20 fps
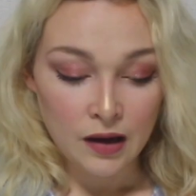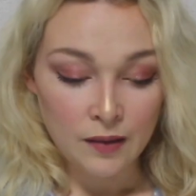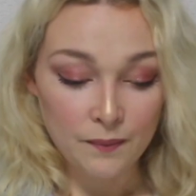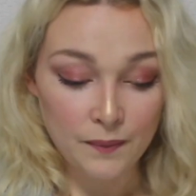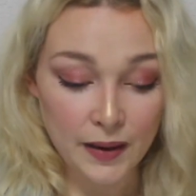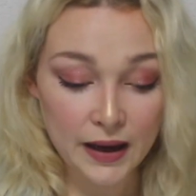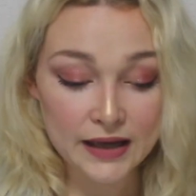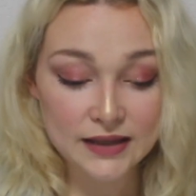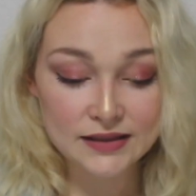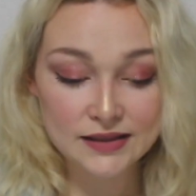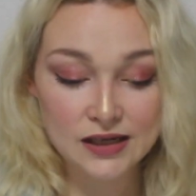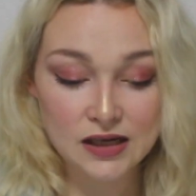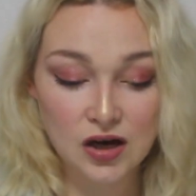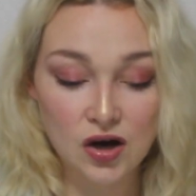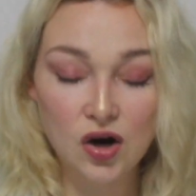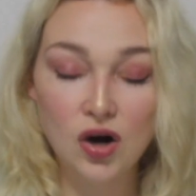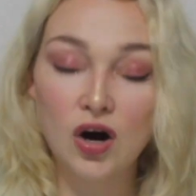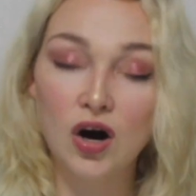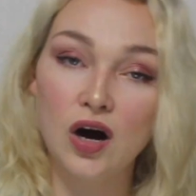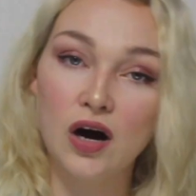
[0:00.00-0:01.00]
But
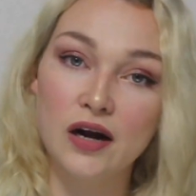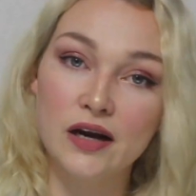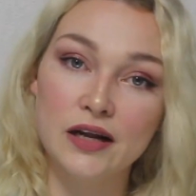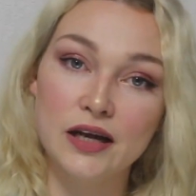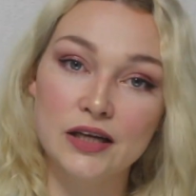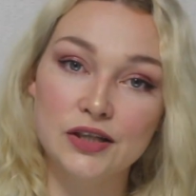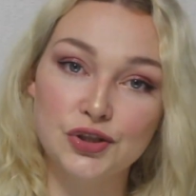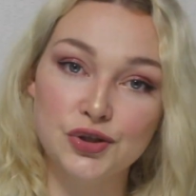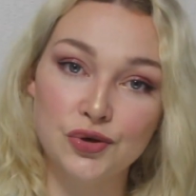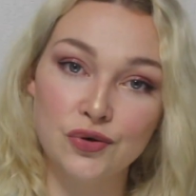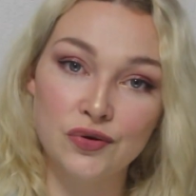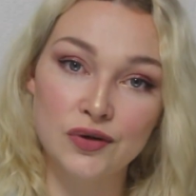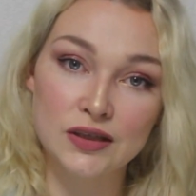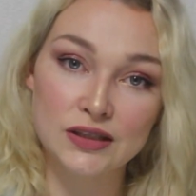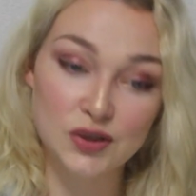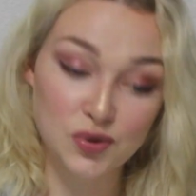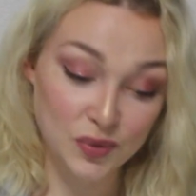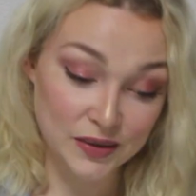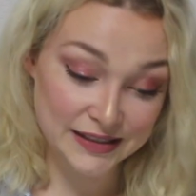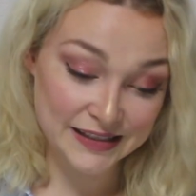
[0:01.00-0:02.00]
on June
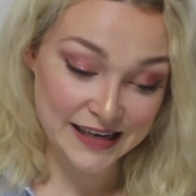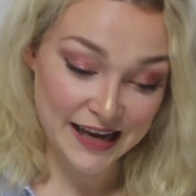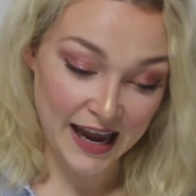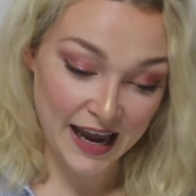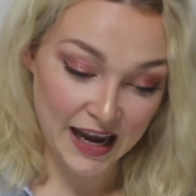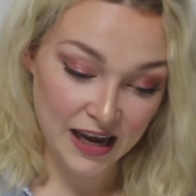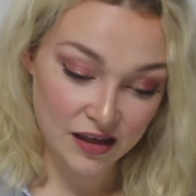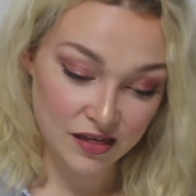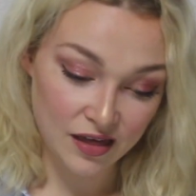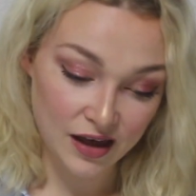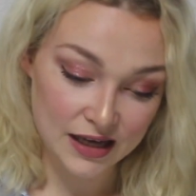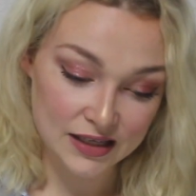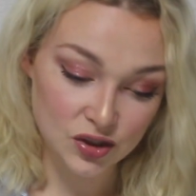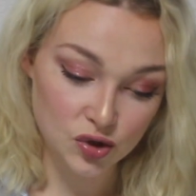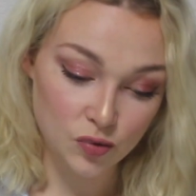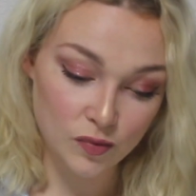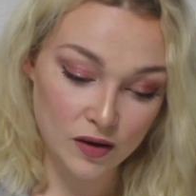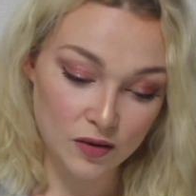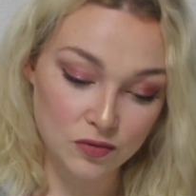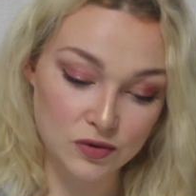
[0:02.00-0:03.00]
28th,
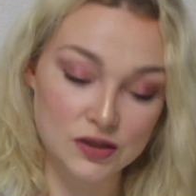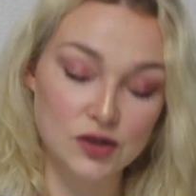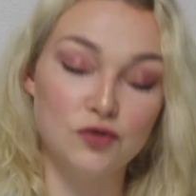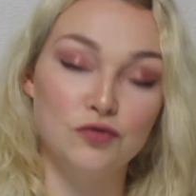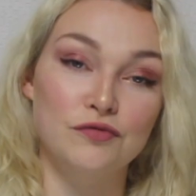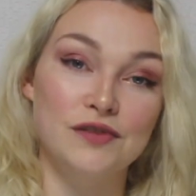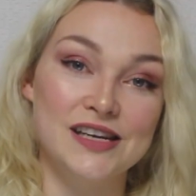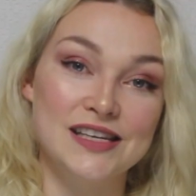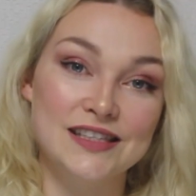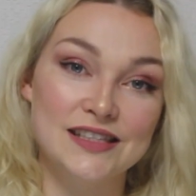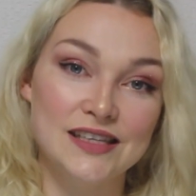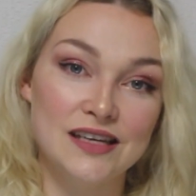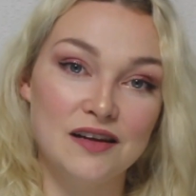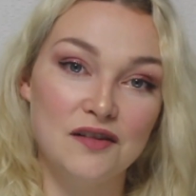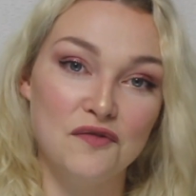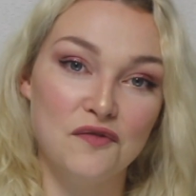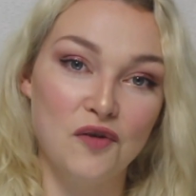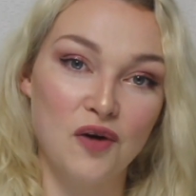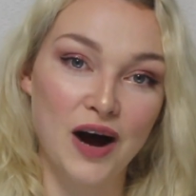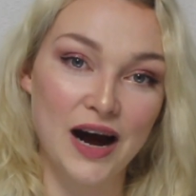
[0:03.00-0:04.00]
Azuma was arrested
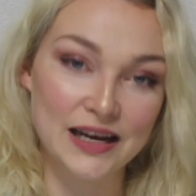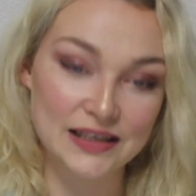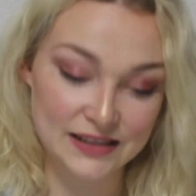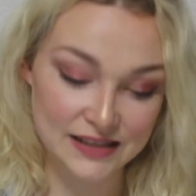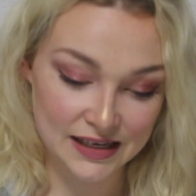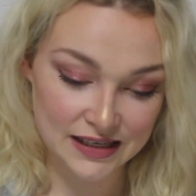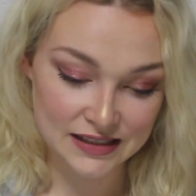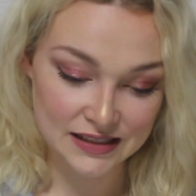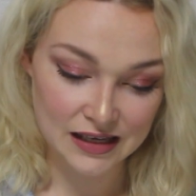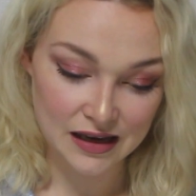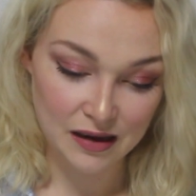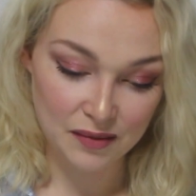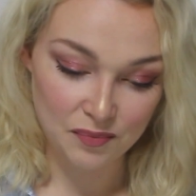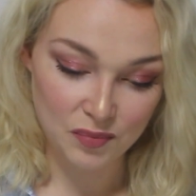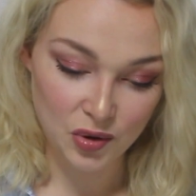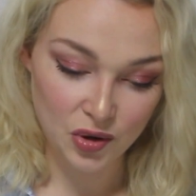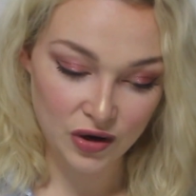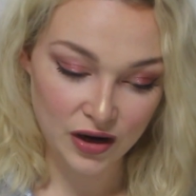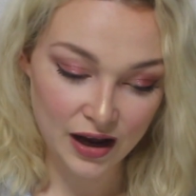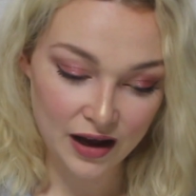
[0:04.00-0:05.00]
for Hase's
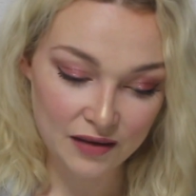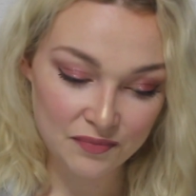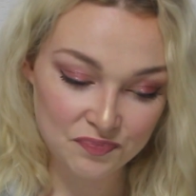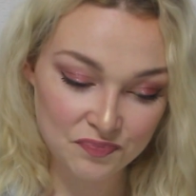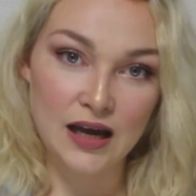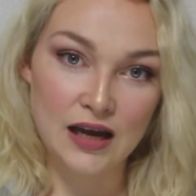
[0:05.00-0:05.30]
murder.